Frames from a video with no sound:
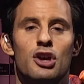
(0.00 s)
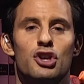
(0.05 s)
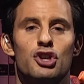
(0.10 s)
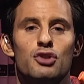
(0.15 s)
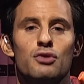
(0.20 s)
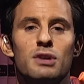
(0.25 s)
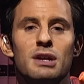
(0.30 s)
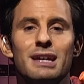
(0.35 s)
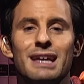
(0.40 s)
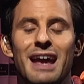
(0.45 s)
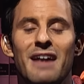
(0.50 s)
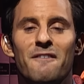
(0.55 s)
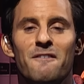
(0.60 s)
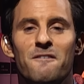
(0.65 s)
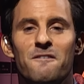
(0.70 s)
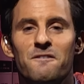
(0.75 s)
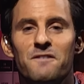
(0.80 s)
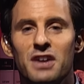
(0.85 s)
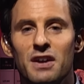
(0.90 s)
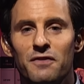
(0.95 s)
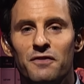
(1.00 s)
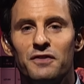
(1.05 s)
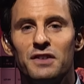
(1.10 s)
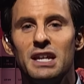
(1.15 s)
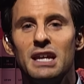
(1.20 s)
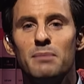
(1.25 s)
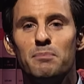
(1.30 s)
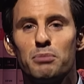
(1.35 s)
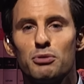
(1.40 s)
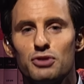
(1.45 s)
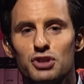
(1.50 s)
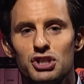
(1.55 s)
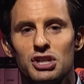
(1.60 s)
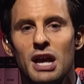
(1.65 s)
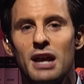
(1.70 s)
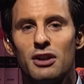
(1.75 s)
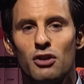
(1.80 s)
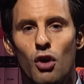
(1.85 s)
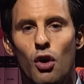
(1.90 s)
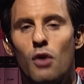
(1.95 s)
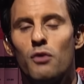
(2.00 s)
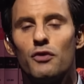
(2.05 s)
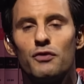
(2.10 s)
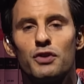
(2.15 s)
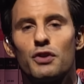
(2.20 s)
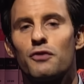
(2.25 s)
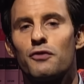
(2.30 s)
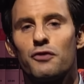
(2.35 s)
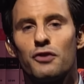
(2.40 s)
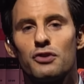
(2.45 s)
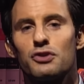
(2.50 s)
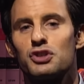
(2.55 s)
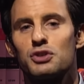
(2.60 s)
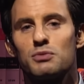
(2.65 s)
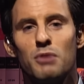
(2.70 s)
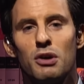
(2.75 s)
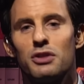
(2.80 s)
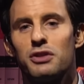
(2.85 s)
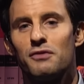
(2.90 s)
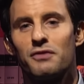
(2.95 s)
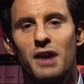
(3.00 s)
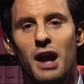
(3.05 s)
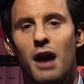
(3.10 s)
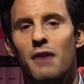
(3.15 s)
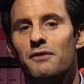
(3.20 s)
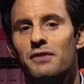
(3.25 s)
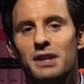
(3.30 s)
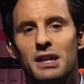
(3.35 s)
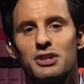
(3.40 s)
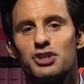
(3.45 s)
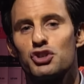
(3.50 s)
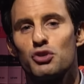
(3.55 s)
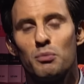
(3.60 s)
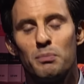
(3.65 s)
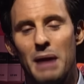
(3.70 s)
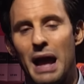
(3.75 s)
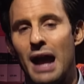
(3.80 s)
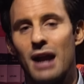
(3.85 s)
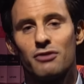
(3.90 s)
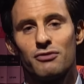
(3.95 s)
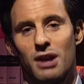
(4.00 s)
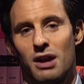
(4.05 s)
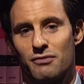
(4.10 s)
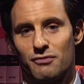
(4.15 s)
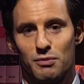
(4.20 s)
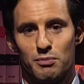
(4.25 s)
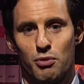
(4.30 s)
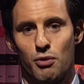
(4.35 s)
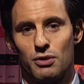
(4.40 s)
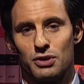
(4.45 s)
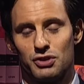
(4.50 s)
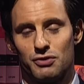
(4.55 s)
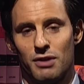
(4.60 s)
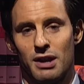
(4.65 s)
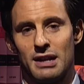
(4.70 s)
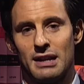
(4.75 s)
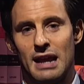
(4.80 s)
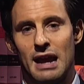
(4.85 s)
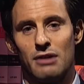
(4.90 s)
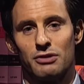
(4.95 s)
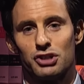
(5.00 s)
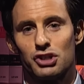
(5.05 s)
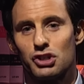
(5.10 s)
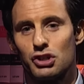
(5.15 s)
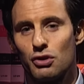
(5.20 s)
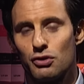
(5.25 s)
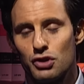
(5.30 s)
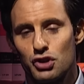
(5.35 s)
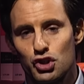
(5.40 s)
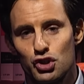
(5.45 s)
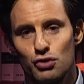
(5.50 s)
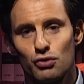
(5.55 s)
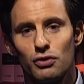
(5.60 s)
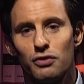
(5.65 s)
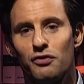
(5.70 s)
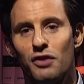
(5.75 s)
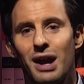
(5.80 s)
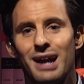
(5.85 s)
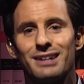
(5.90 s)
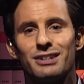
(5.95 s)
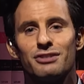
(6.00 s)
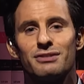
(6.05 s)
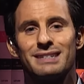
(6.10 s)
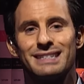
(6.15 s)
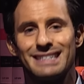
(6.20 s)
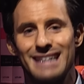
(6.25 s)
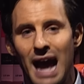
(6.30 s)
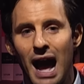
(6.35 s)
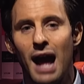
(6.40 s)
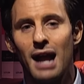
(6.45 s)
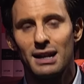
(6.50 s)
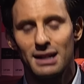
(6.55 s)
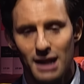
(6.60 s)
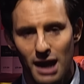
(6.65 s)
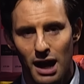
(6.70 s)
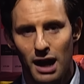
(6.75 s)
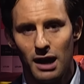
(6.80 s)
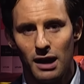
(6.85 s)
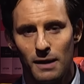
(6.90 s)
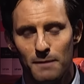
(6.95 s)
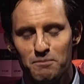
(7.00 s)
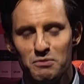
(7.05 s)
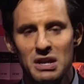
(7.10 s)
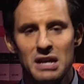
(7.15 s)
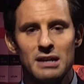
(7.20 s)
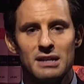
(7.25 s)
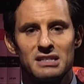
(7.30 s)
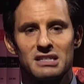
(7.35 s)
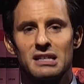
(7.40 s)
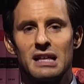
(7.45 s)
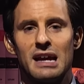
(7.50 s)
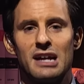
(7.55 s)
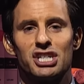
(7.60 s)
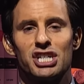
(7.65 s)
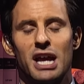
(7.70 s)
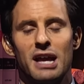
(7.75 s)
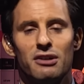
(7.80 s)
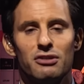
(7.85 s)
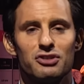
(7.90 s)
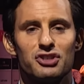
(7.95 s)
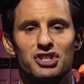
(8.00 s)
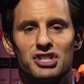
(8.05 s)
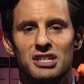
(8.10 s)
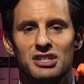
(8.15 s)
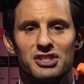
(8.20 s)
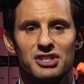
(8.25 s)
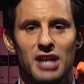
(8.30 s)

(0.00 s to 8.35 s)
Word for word: you can get 50% off of your first month of confidential background reports right now. Just go to truthfinder.com slash LC